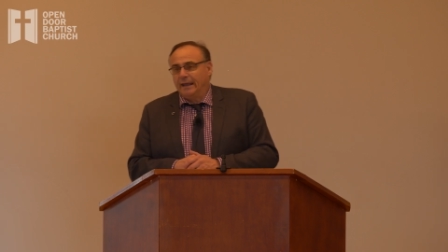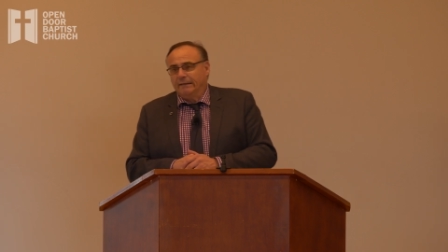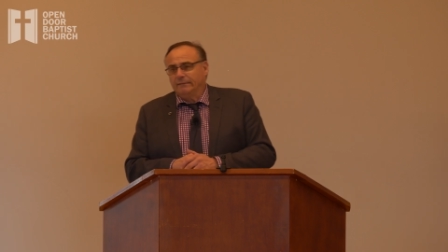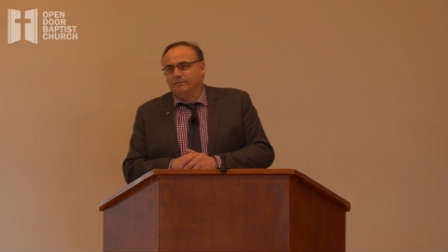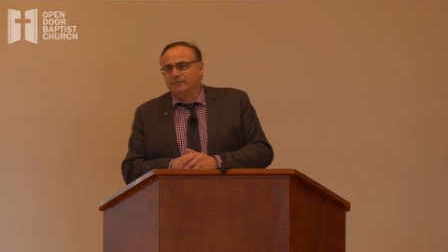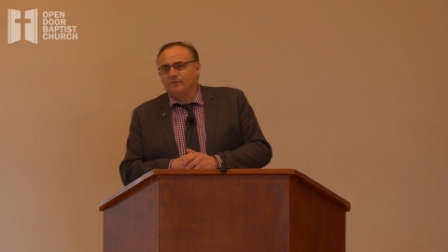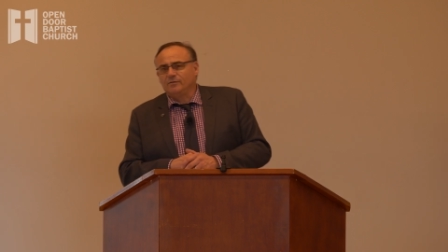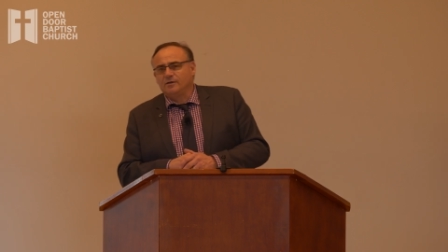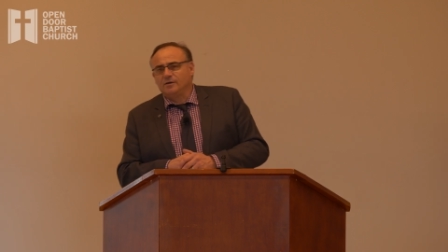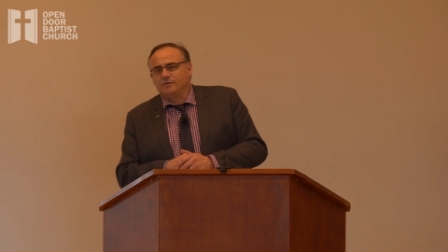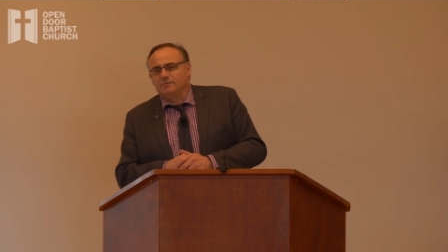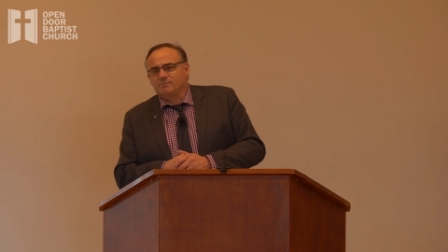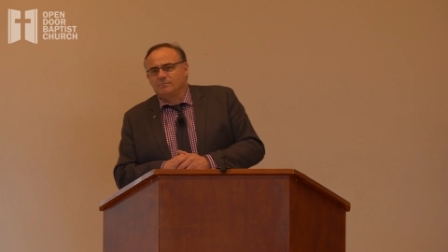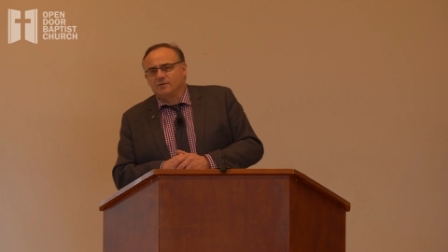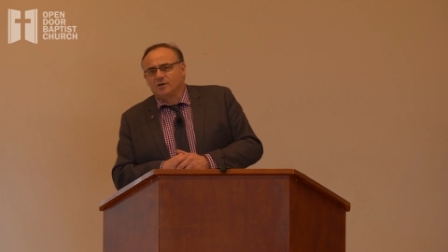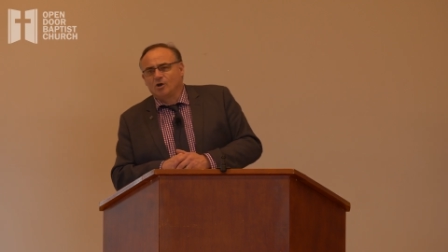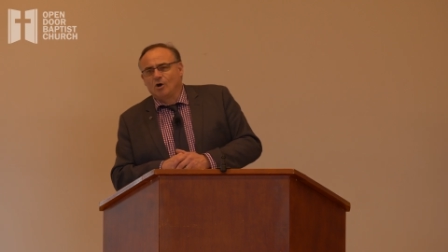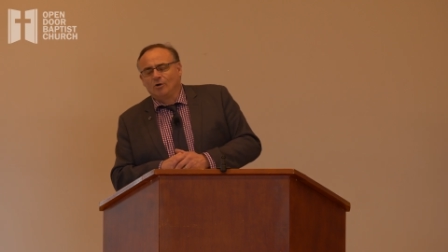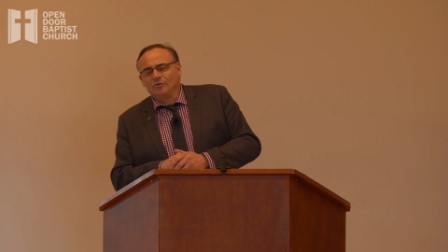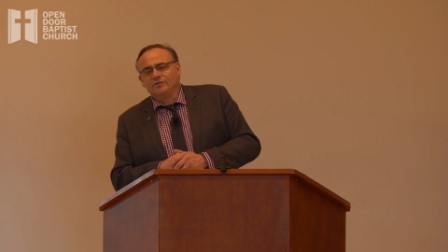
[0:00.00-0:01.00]
And the,
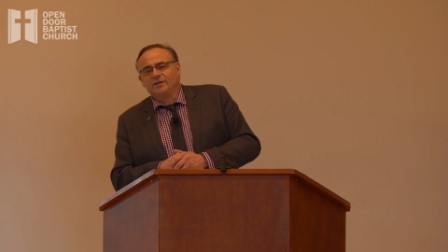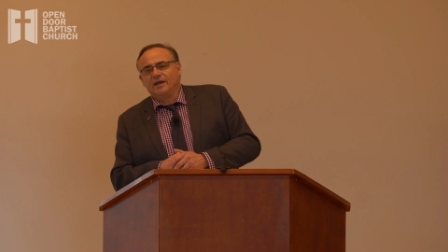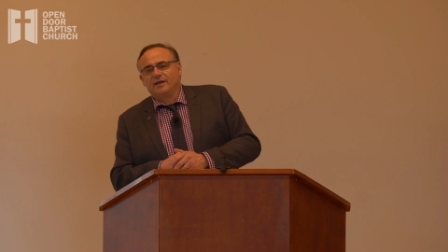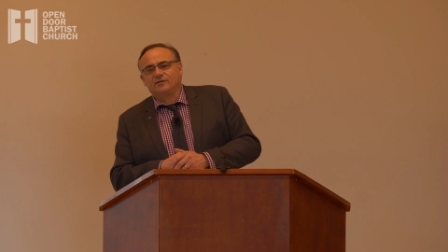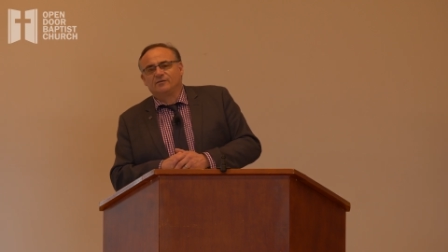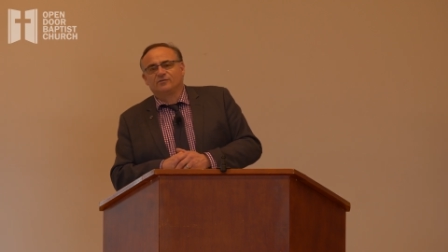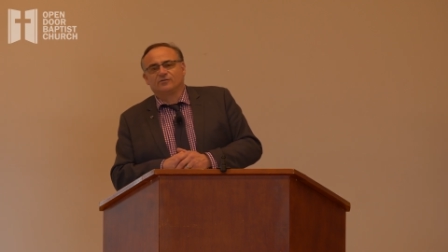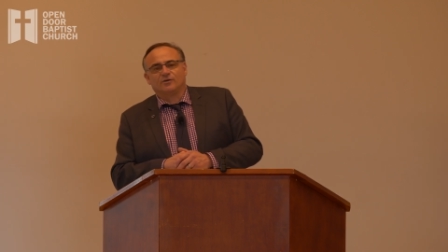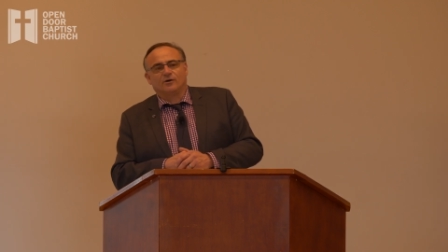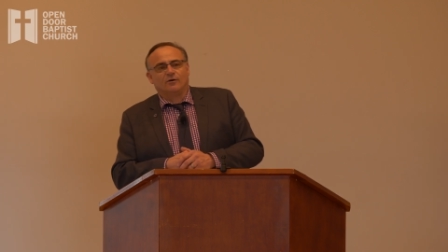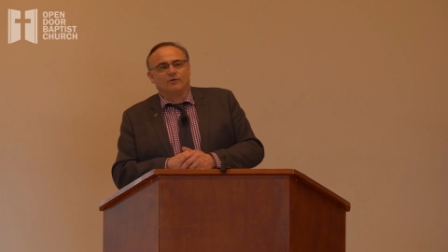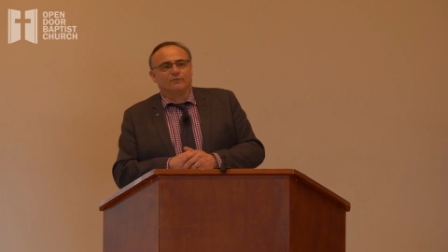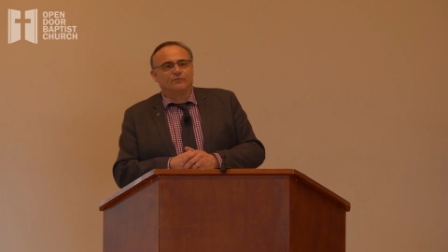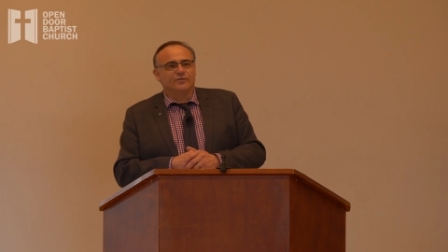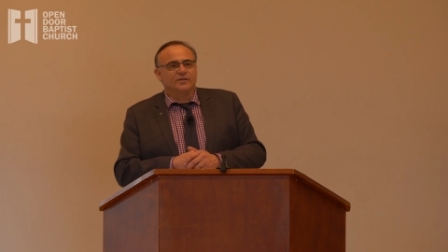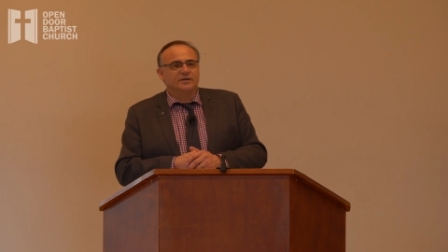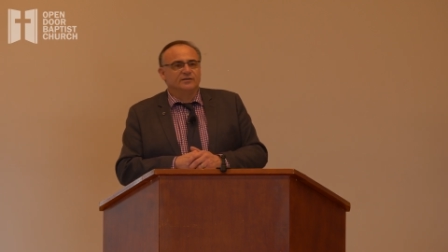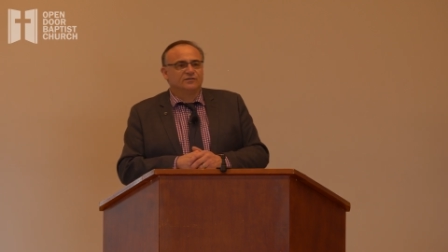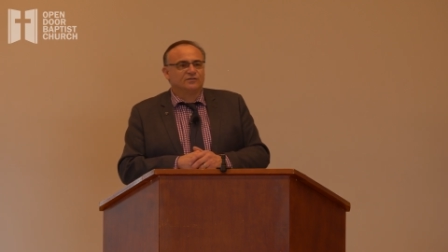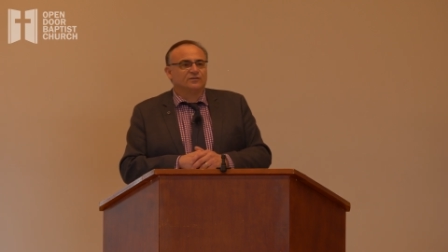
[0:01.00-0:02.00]
the context
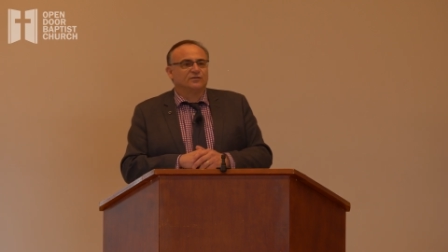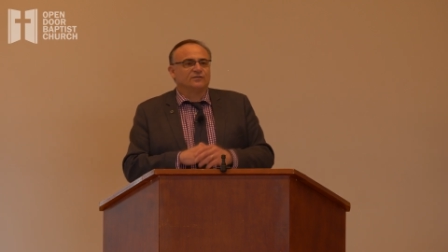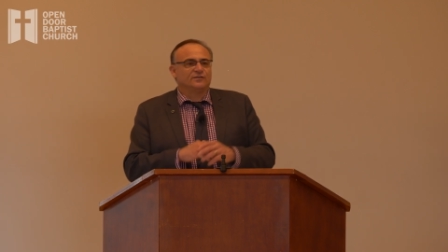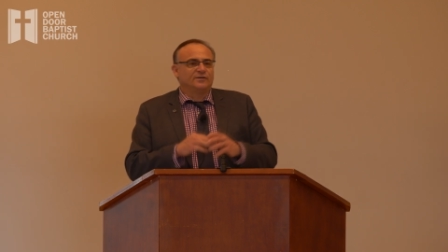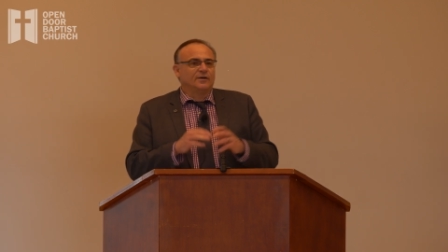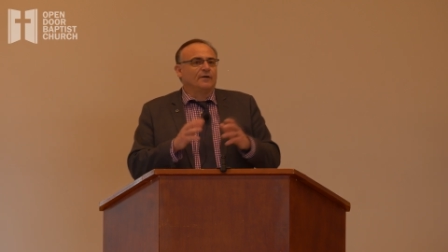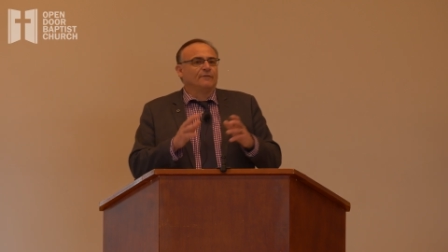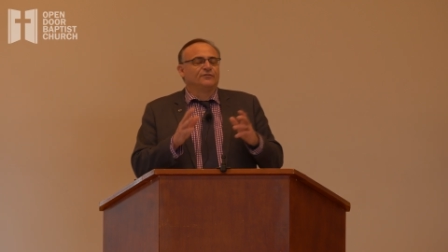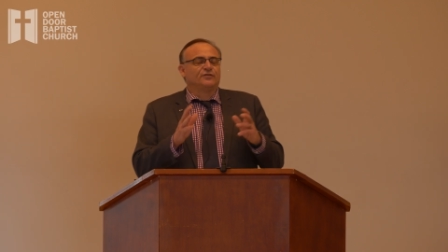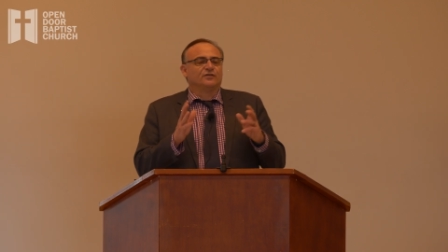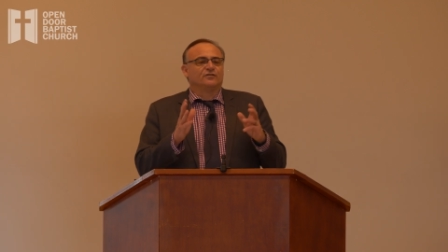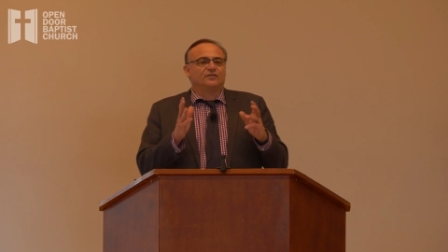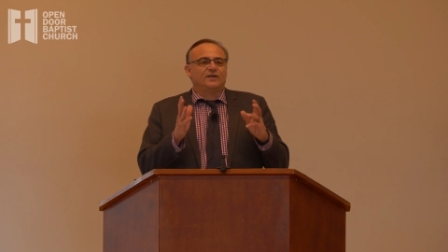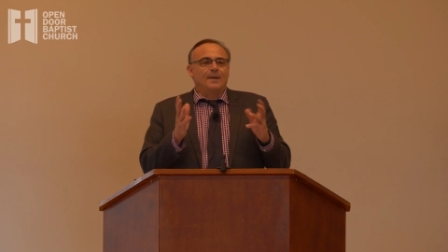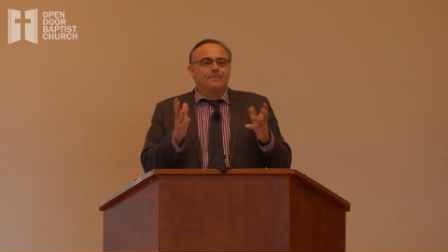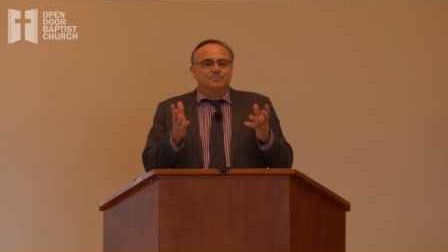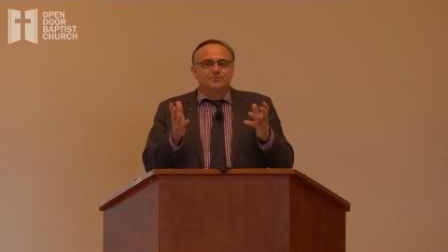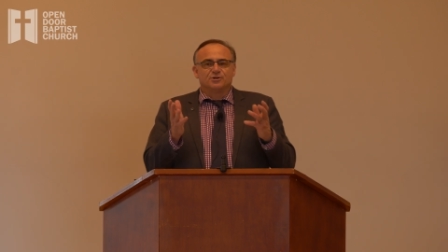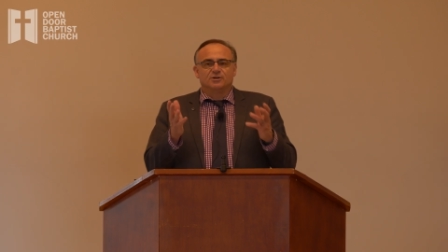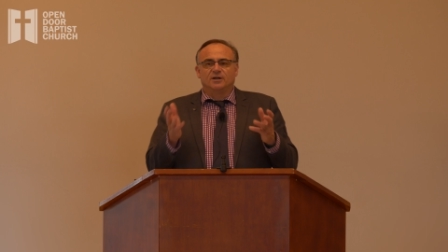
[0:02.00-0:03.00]
of this self
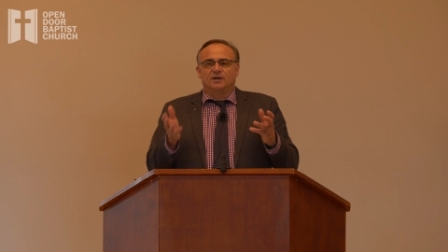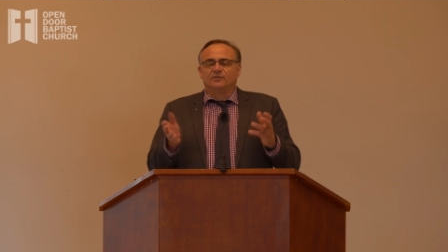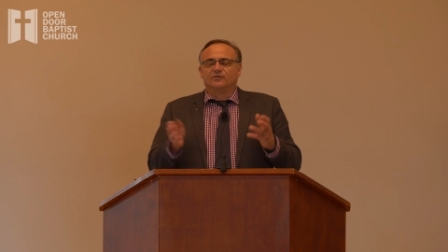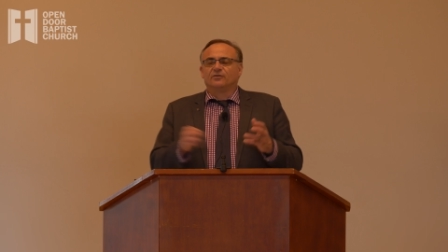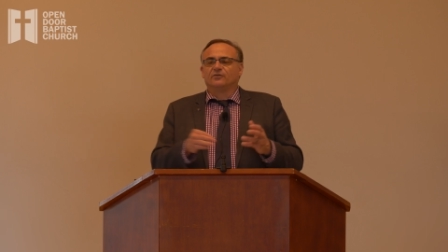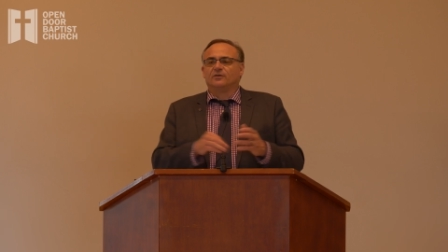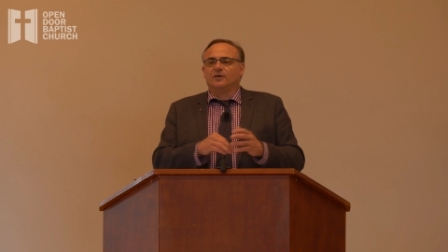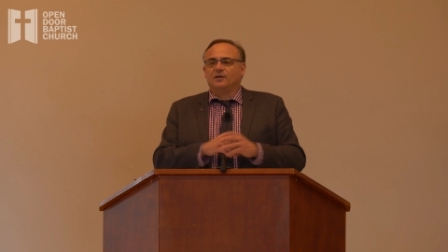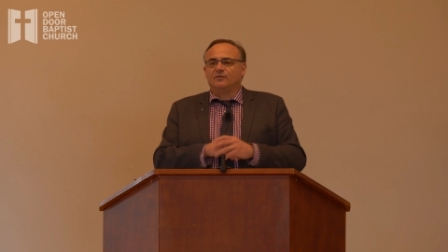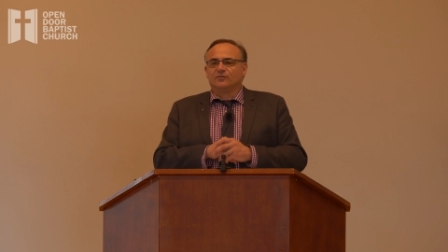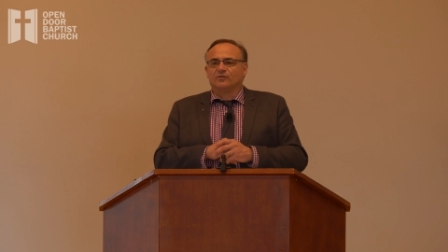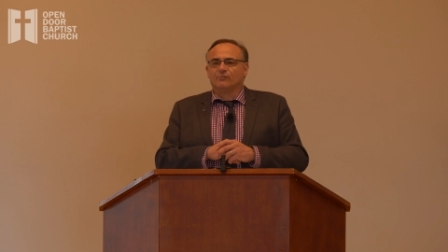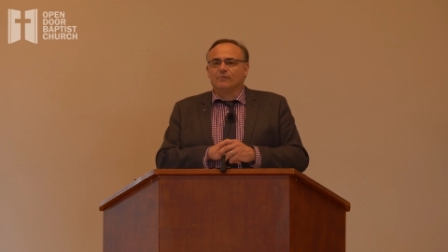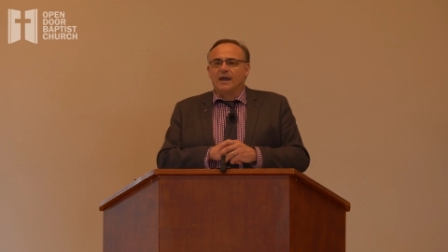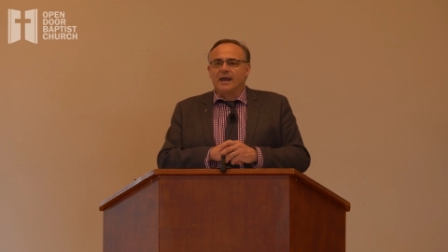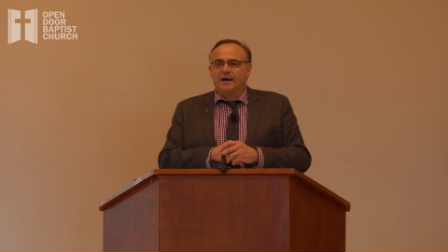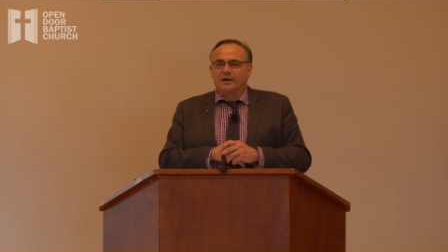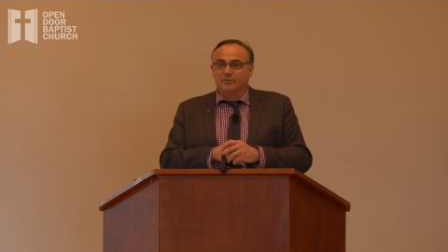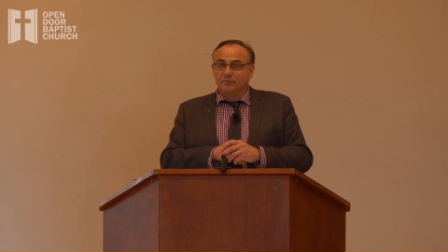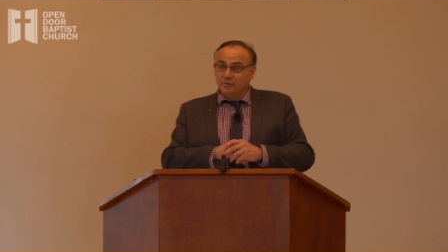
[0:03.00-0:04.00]
deception is, is
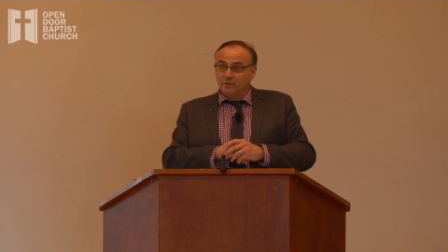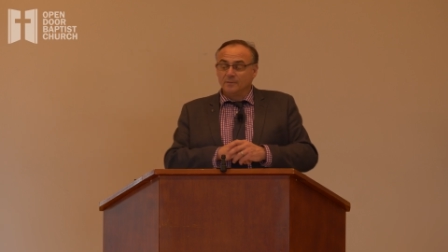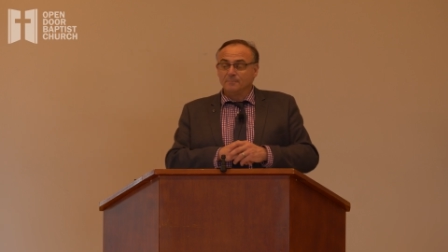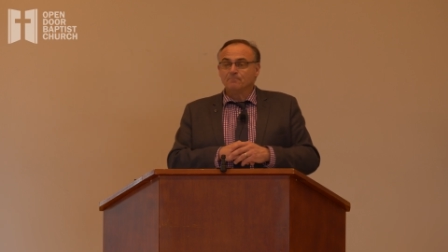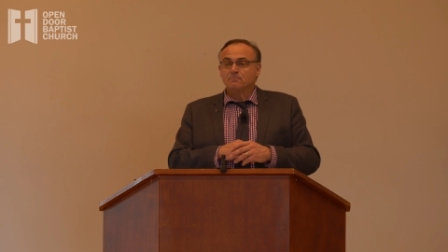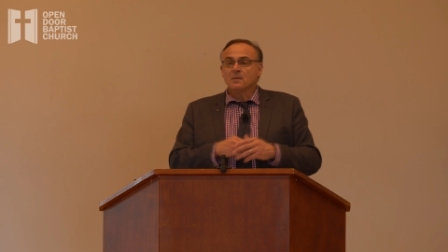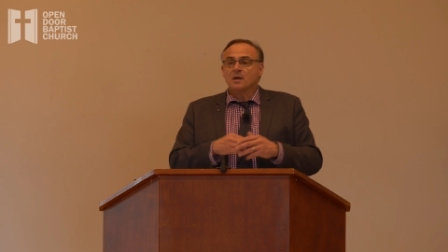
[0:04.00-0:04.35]
around